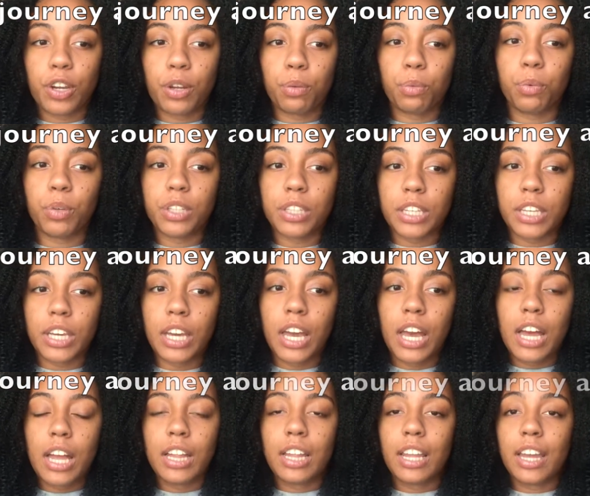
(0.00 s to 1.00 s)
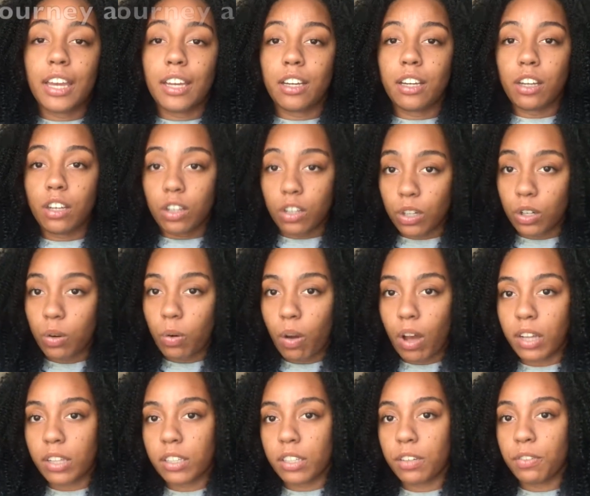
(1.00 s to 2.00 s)
and really like good
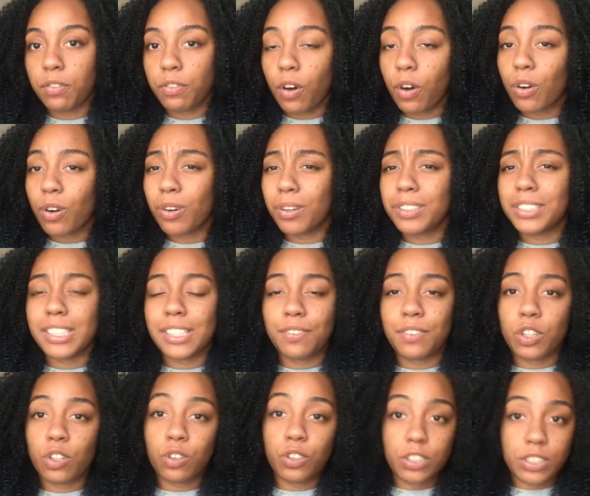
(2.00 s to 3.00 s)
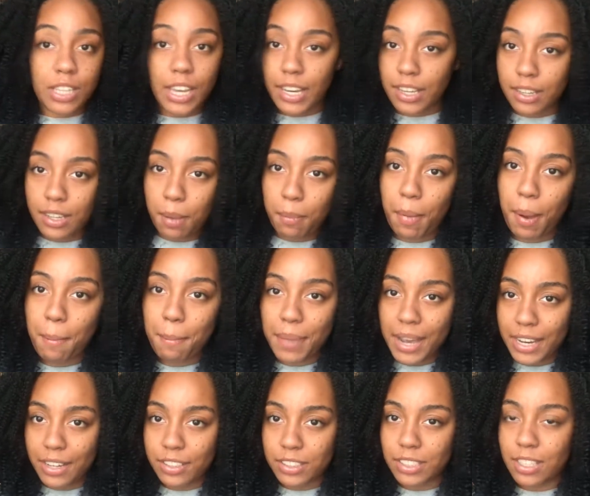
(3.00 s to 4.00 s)
quality photos, even though you're taking them by
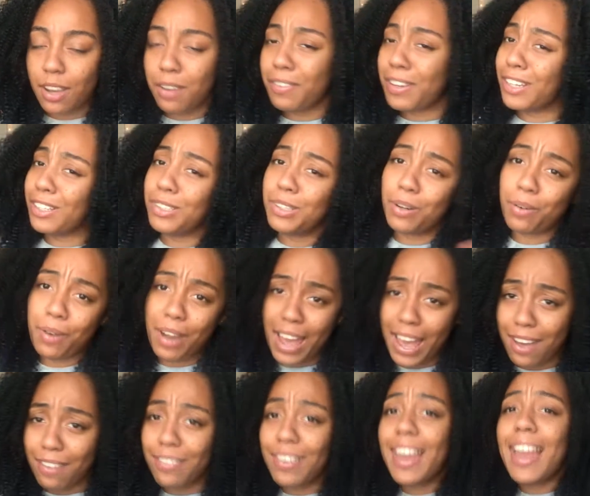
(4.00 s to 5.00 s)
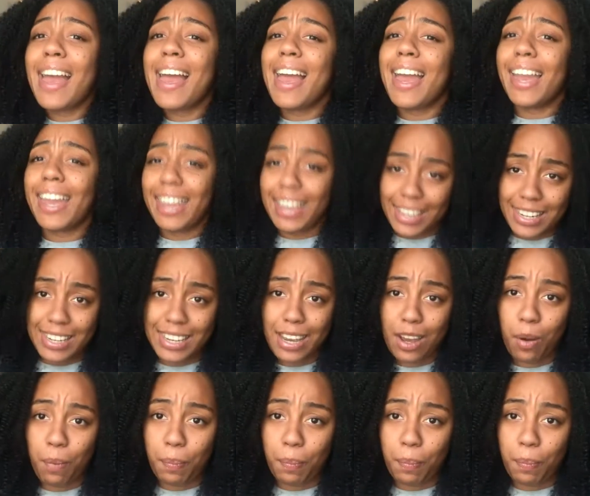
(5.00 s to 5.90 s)
yourself and you don't have any help.